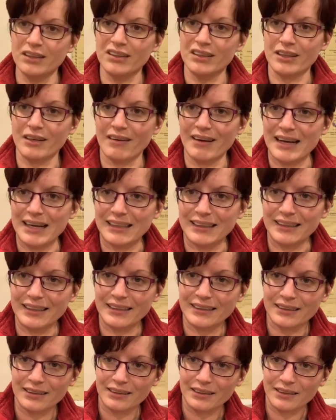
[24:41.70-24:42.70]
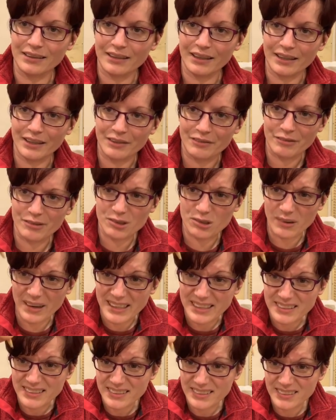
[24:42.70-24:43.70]
there are little kind of
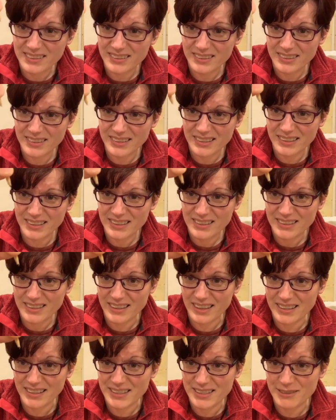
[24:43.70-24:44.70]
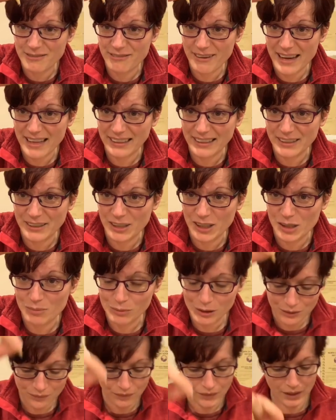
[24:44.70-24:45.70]
grains and such in this, so this is fairly
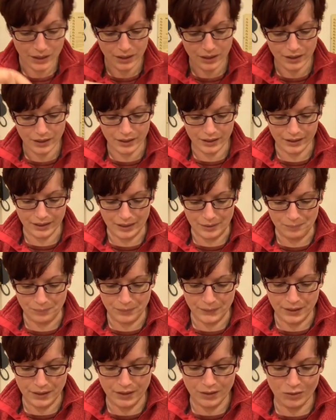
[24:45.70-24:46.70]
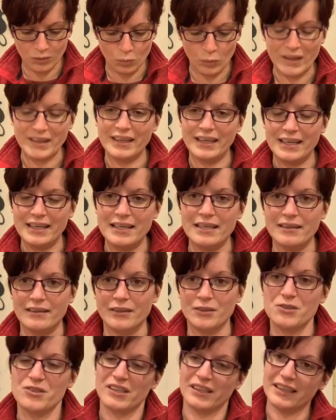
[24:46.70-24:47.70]
normal. when they eat
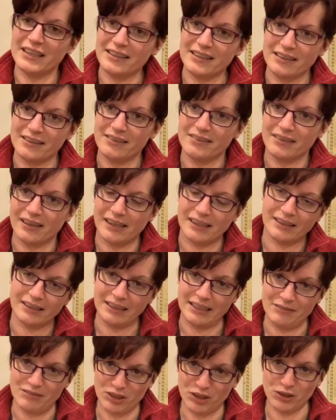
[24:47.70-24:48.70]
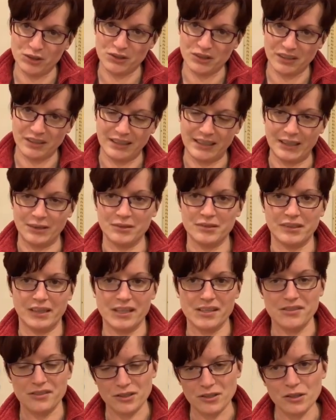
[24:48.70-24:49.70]
those, they'll eat the inside and leave the husk on the
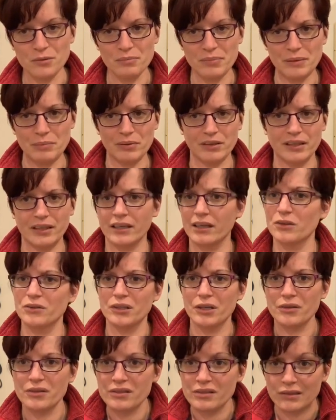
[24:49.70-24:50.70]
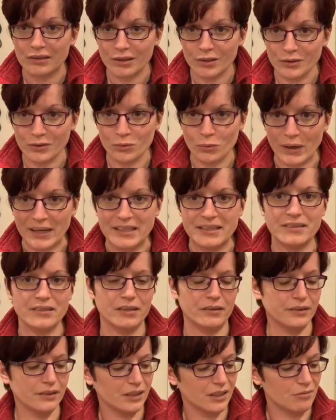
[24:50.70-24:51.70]
outside. So some people think, oh no, there's a load of waste
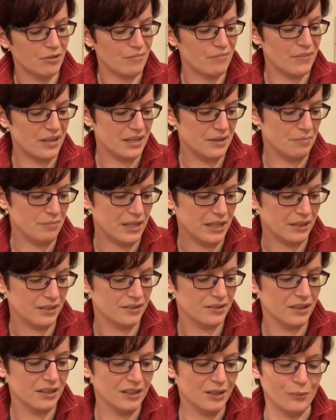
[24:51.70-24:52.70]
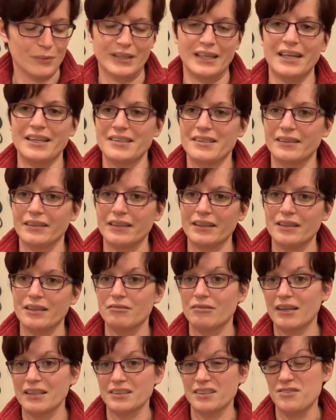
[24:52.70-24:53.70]
going on in my mix, when actually the
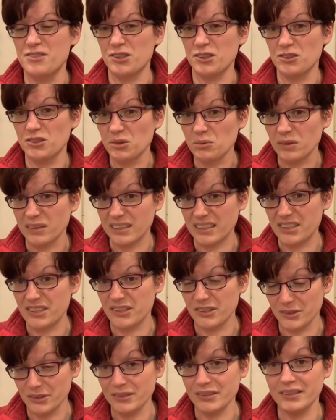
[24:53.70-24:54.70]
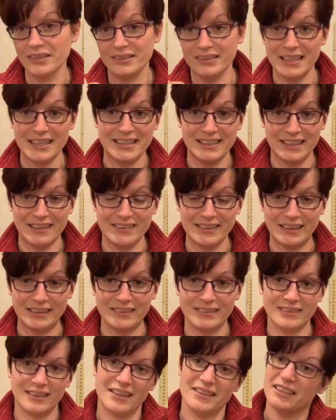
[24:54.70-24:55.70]
rats have just done what they should, taken out the
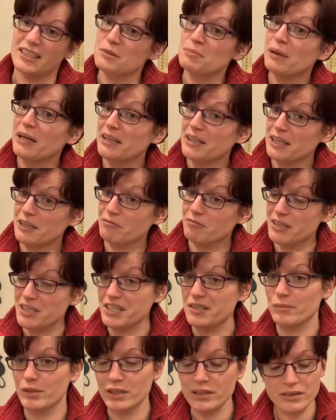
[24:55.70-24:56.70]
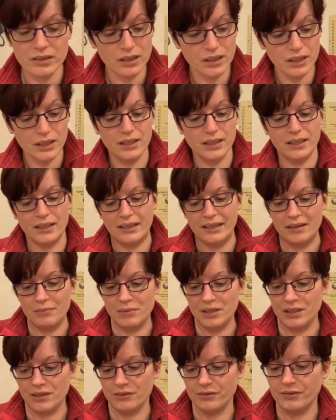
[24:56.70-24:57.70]
inside, that's part of the enrichment,
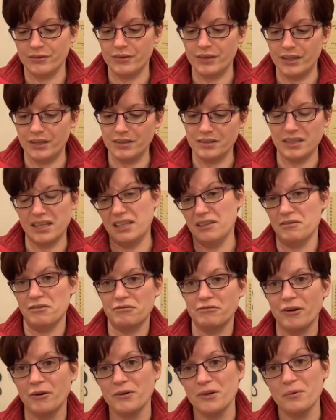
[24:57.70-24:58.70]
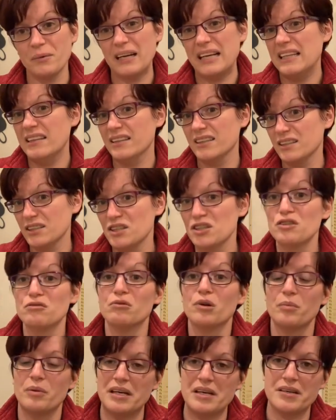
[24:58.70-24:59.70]
and kind of thrown away the
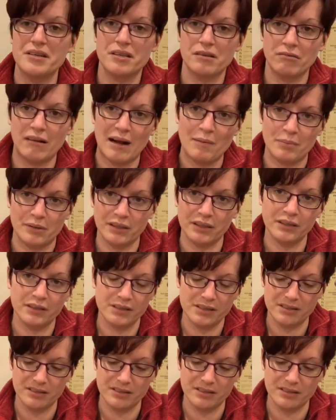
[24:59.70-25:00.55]
rubbish, the wrapper as